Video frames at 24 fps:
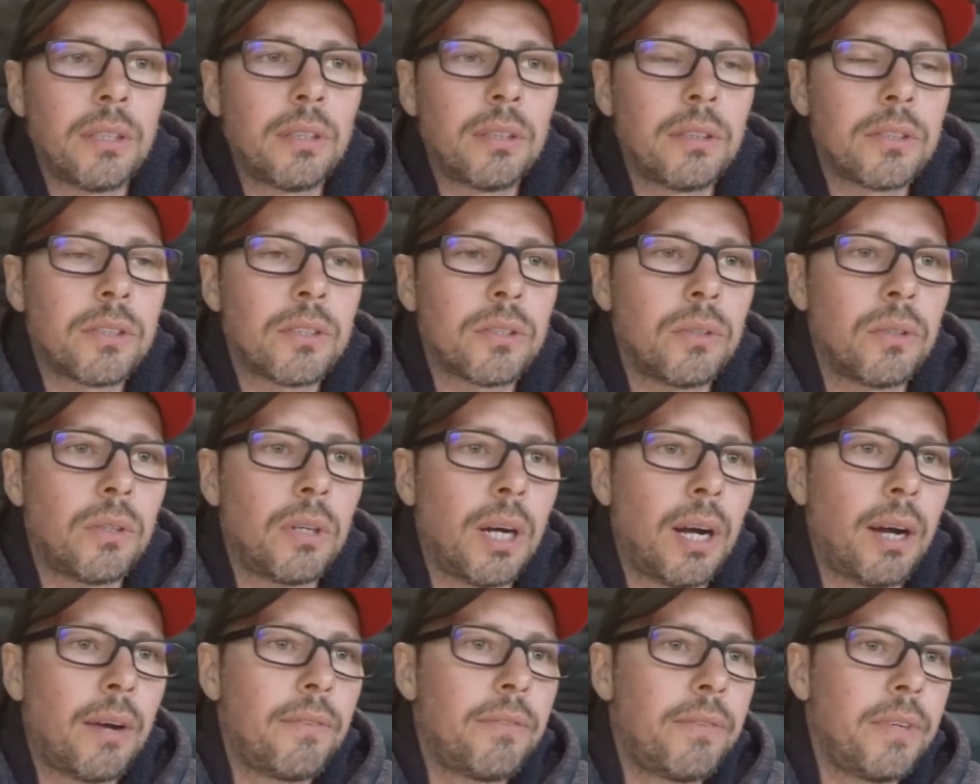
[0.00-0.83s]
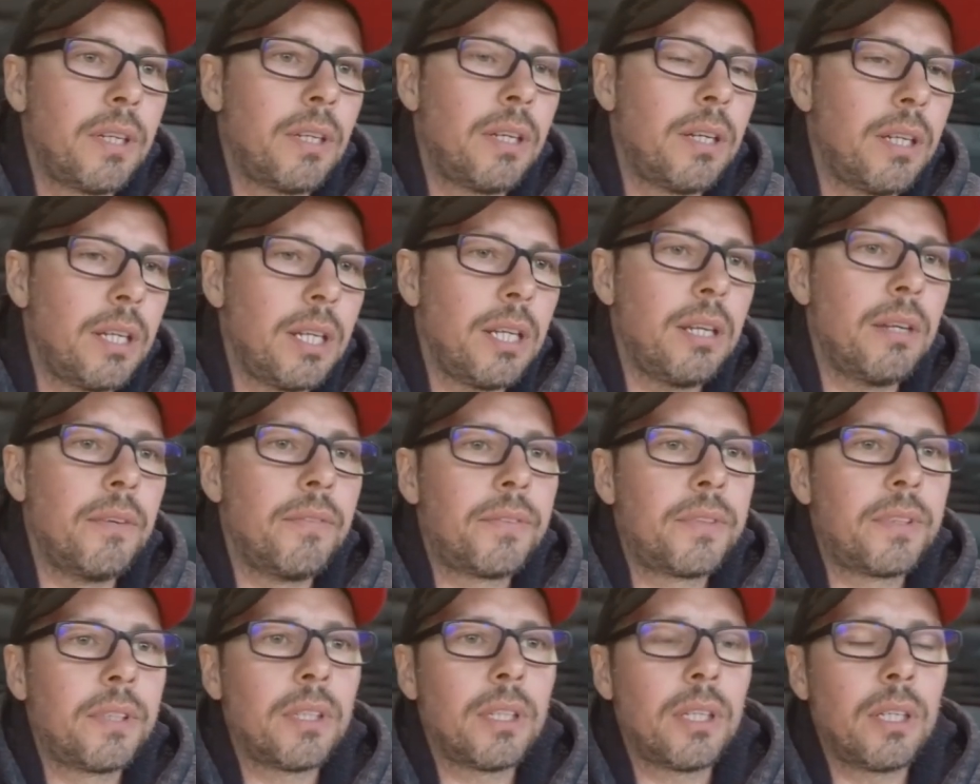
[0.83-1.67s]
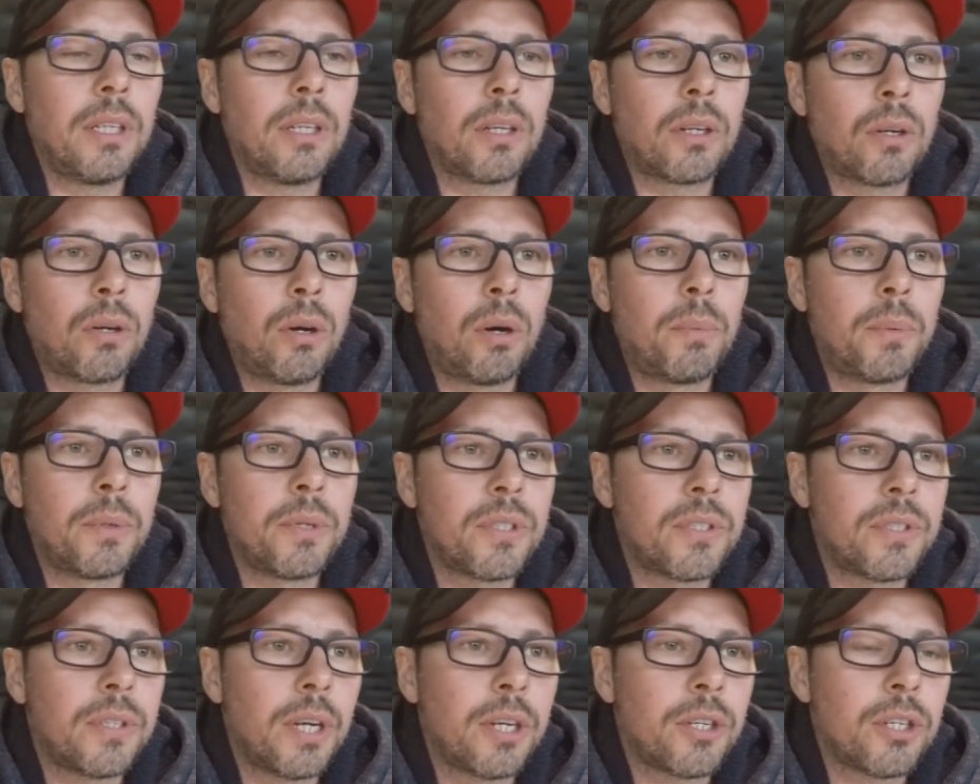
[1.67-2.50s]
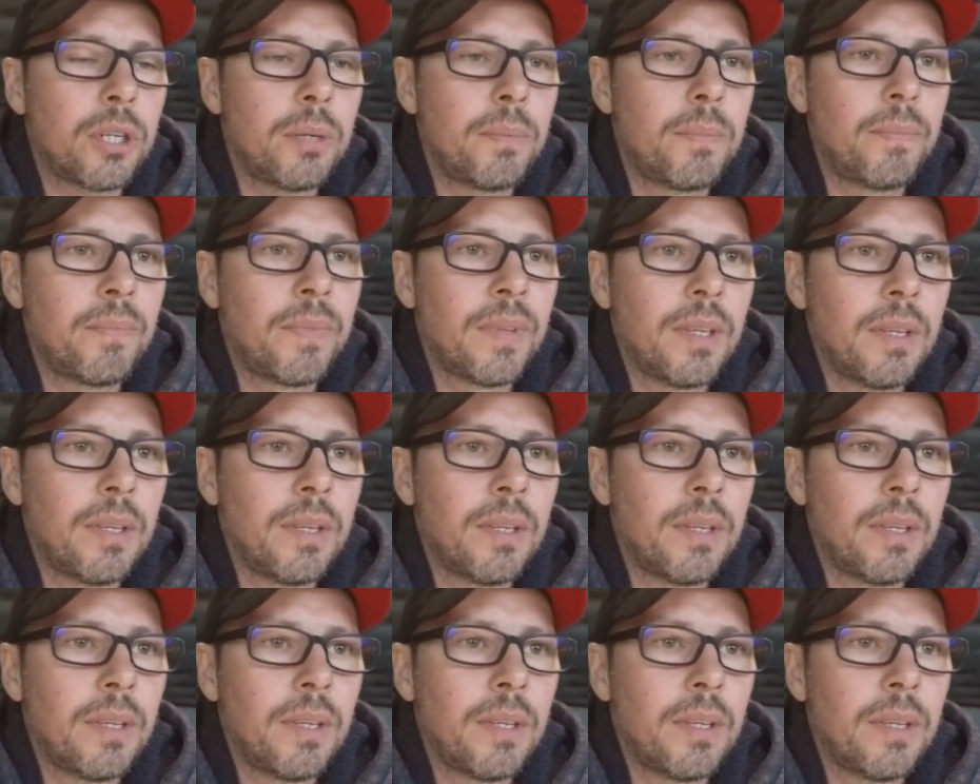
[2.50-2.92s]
so how we lived in a communist regime.